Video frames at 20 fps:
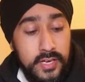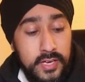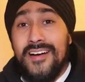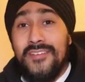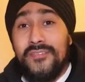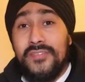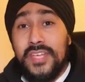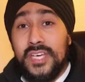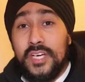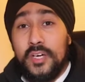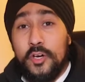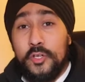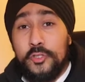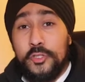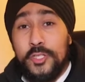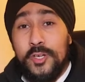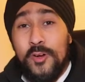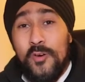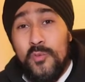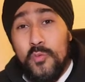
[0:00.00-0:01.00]
Have the
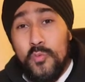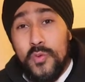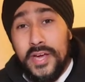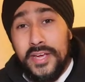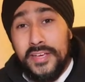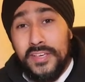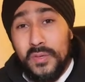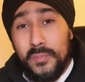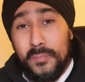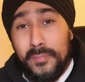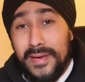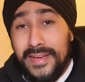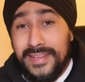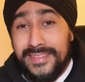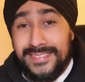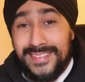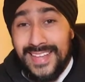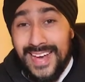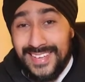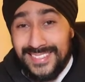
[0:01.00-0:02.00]
country of where you pay
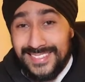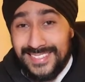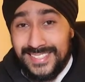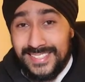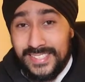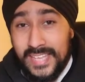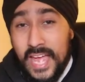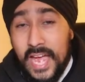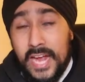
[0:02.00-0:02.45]
taxes.